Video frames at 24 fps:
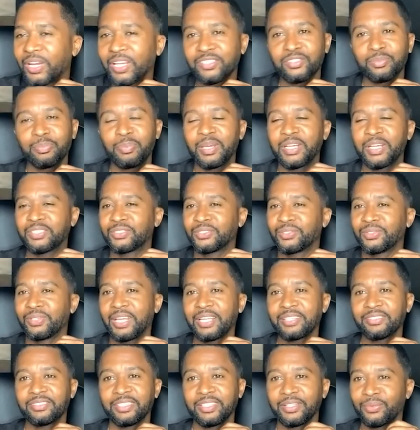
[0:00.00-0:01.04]
special.
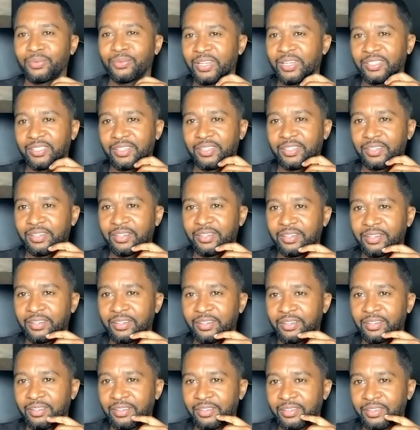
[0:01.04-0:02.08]
That's it right there.
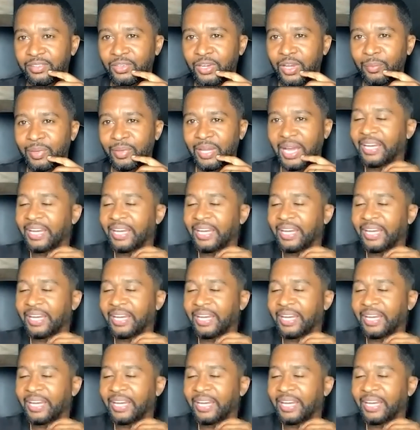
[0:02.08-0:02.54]
You know what I mean?